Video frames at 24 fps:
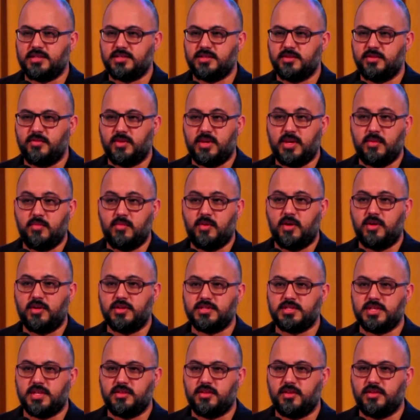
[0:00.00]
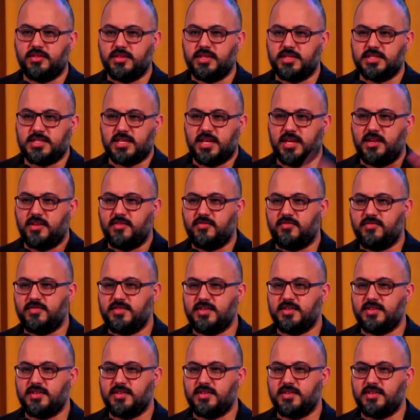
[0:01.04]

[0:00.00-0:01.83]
who he was, and not this kind of